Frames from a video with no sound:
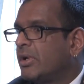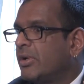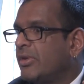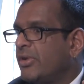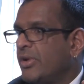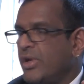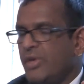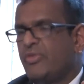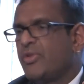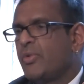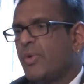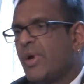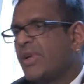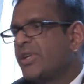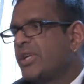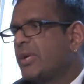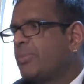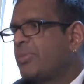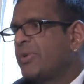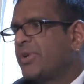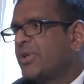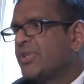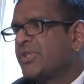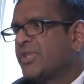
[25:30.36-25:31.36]
That if you end
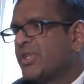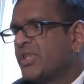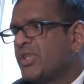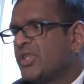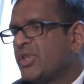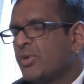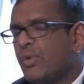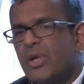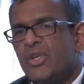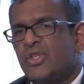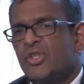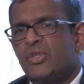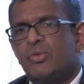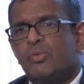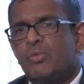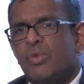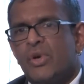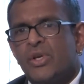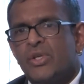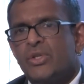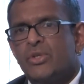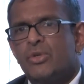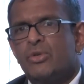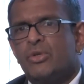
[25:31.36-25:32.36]
up in a situation
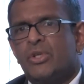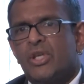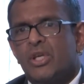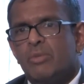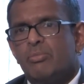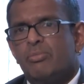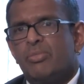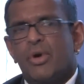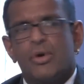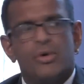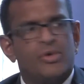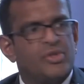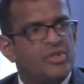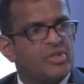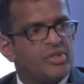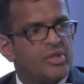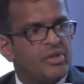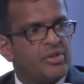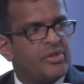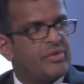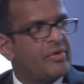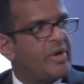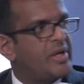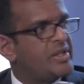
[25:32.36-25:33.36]
where UKIP poses
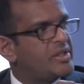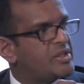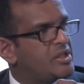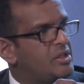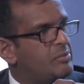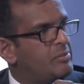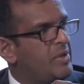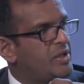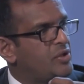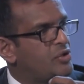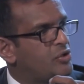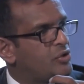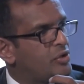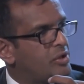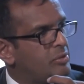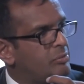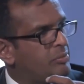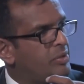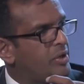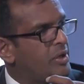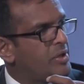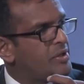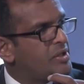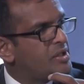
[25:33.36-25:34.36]
a threat to the
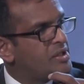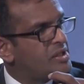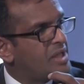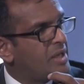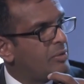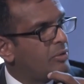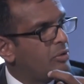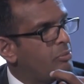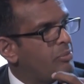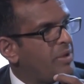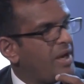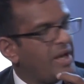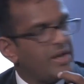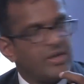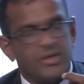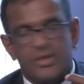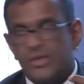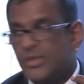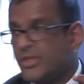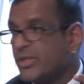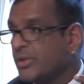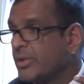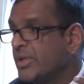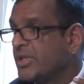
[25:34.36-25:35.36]
mainstream parties, they will
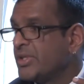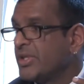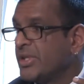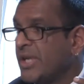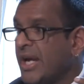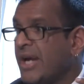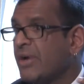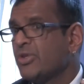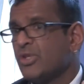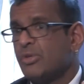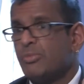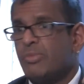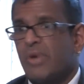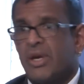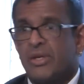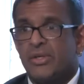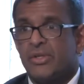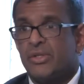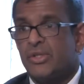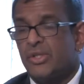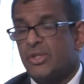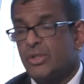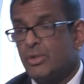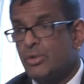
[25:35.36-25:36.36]
pander to it. And how do you
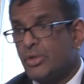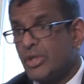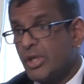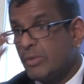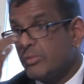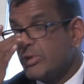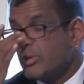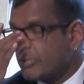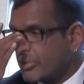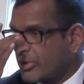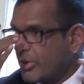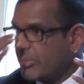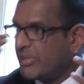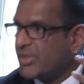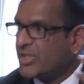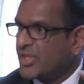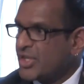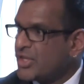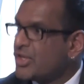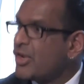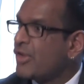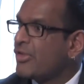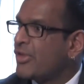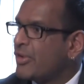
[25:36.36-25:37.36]
pander to UKIP? You promise
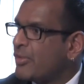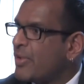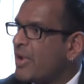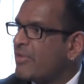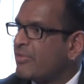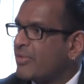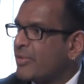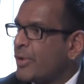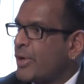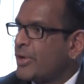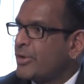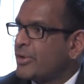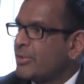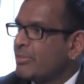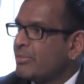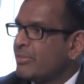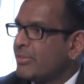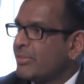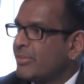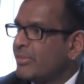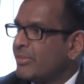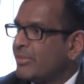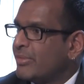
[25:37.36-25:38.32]
another referendum.